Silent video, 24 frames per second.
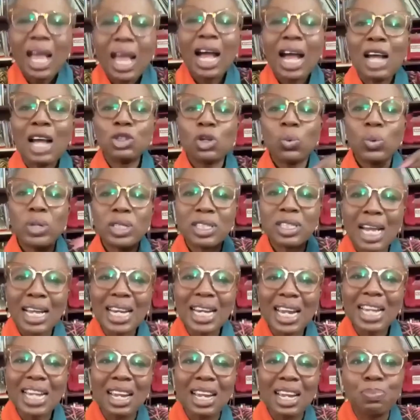And so we
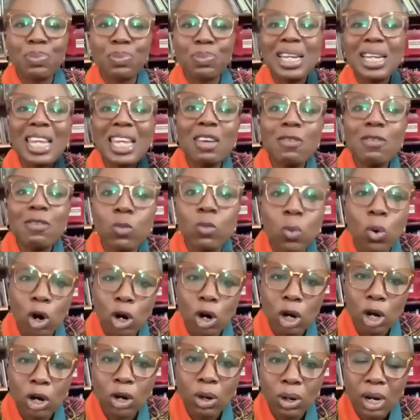started a belief
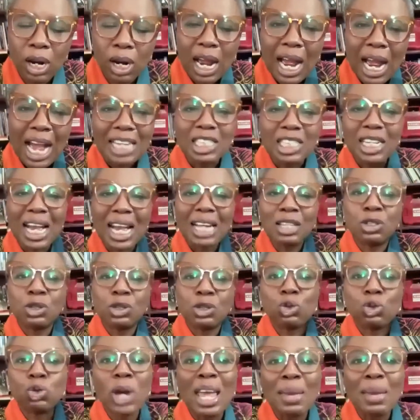work, and she had to
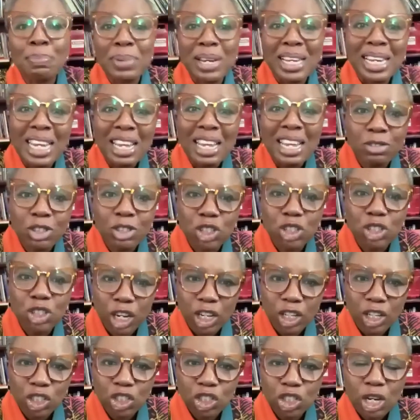do a belief
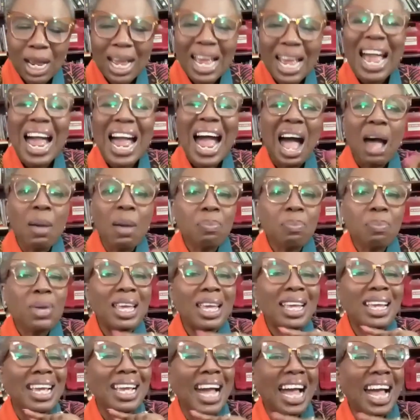change and
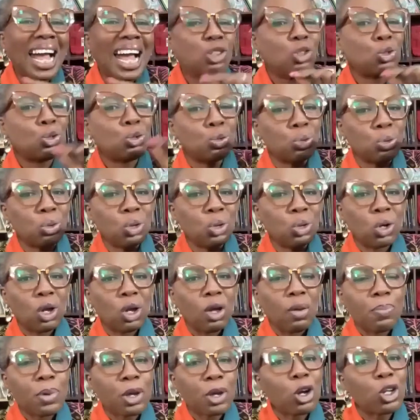began to,
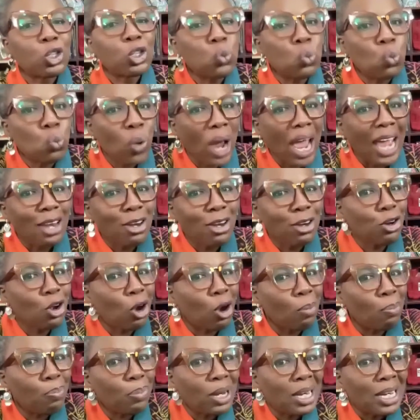because when
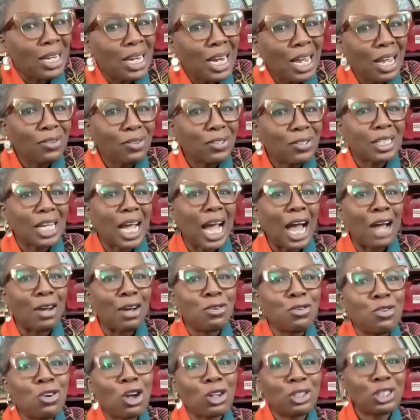your beliefs are
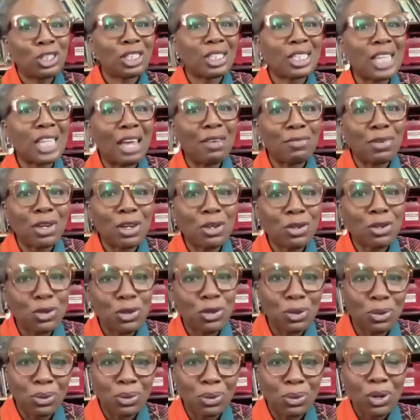not serving
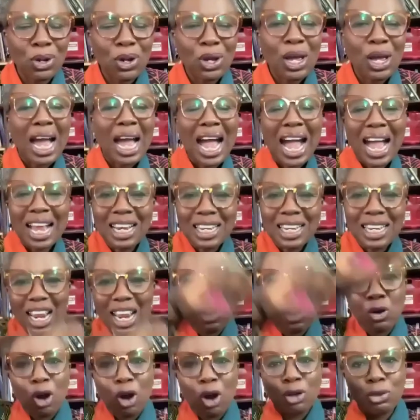you, and they
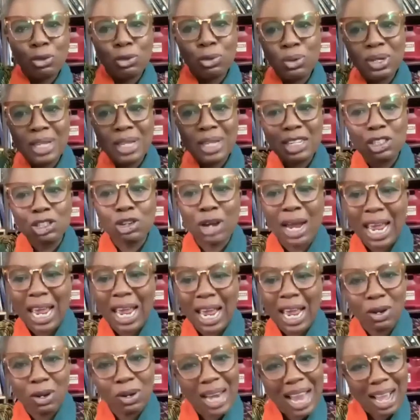go through that
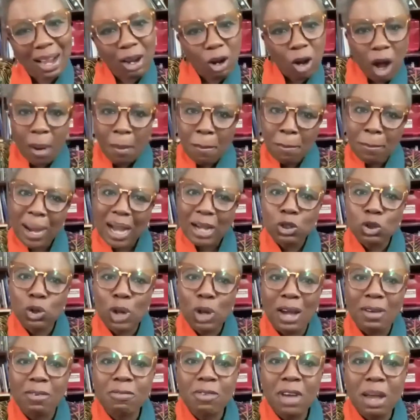triangle and come back
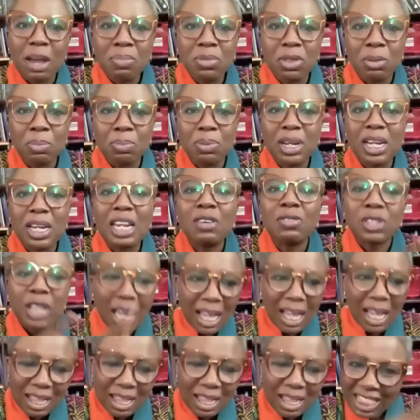to affirm the beliefs,
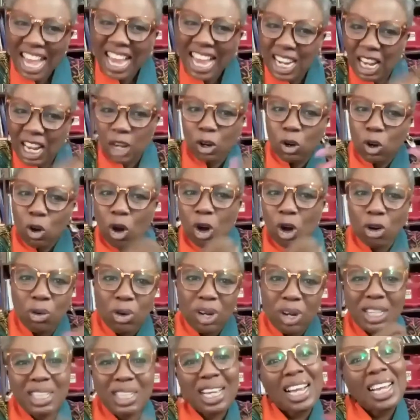then it
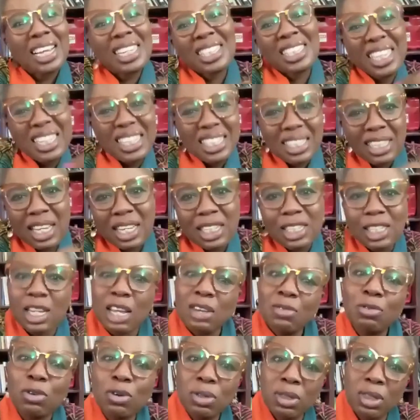concretizes it
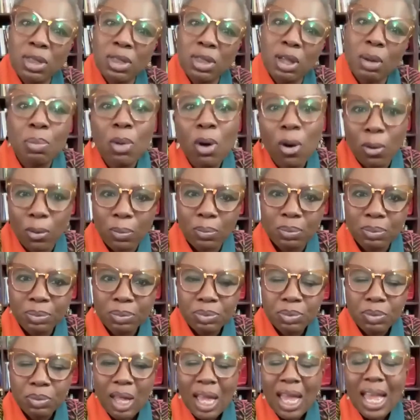even the more.
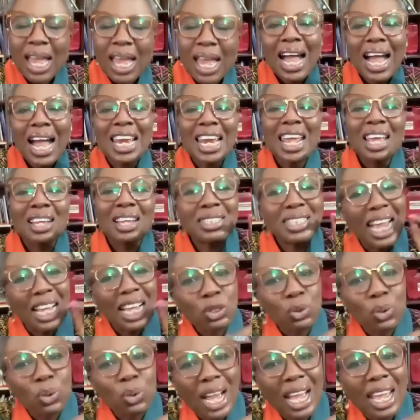And
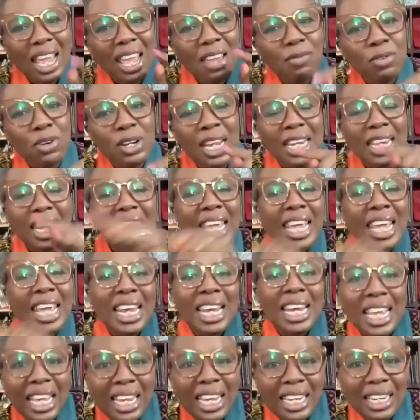that's why even in
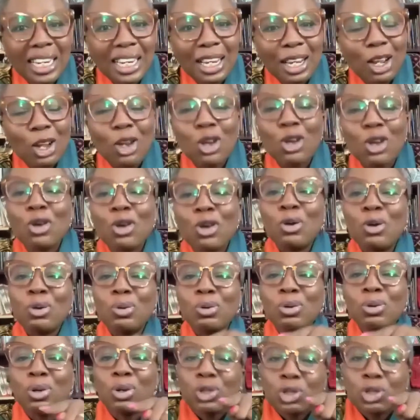healing,
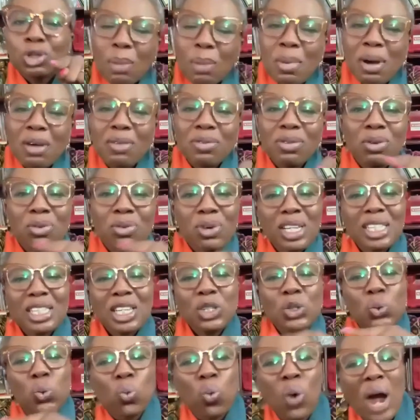some of the
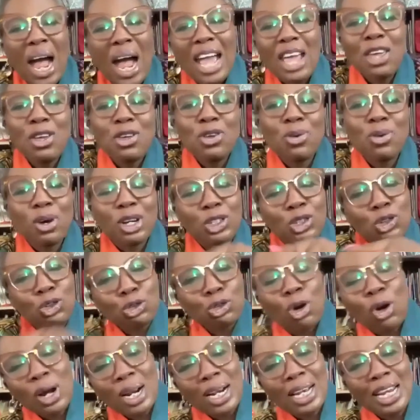reasons why you're
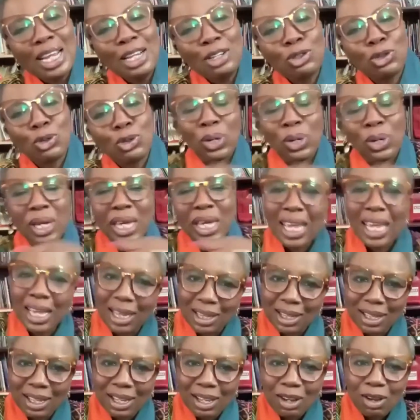struggling to
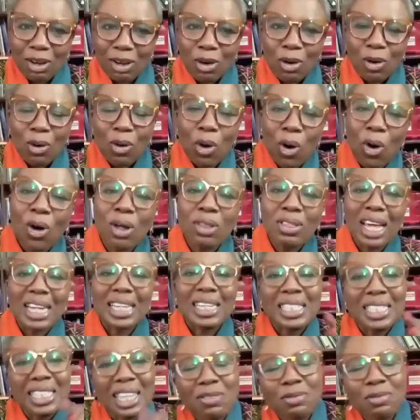heal, or that is